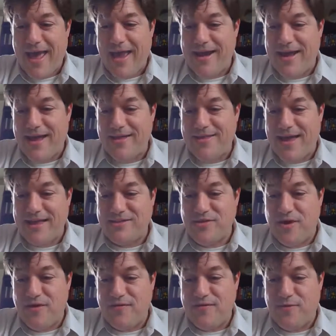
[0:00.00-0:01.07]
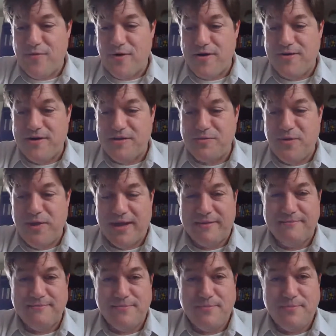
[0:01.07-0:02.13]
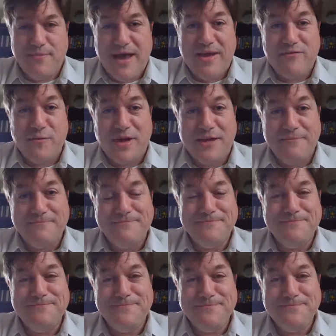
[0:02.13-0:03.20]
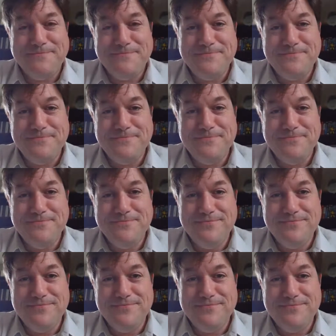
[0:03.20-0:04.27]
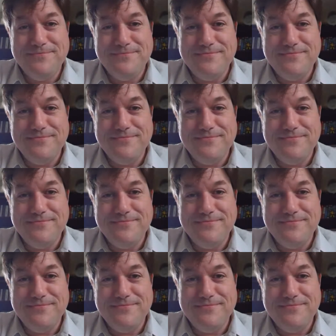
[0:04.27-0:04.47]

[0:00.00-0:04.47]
All right. And that's all for this week. Bye, everybody.